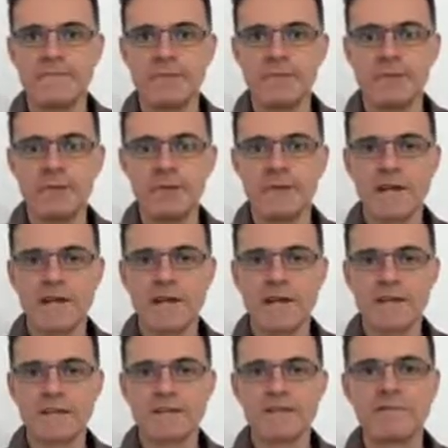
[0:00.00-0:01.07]
you
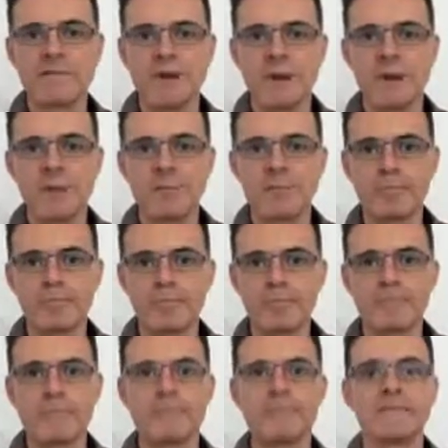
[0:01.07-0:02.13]
cannot develop
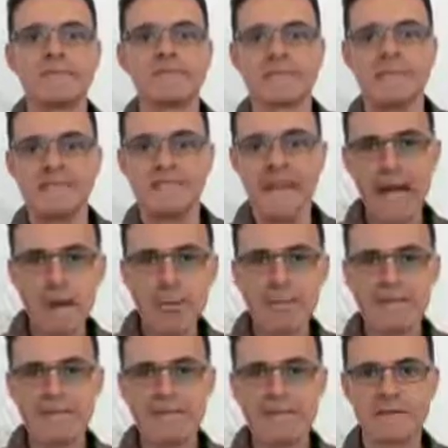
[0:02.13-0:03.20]
the
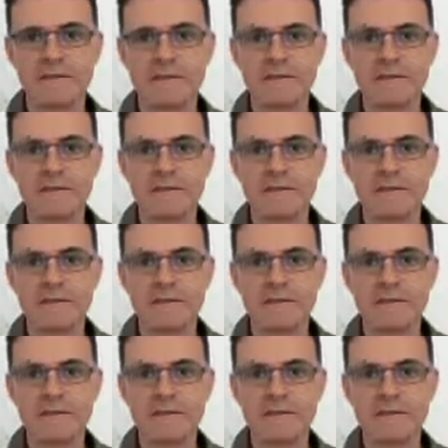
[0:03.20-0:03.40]
habit.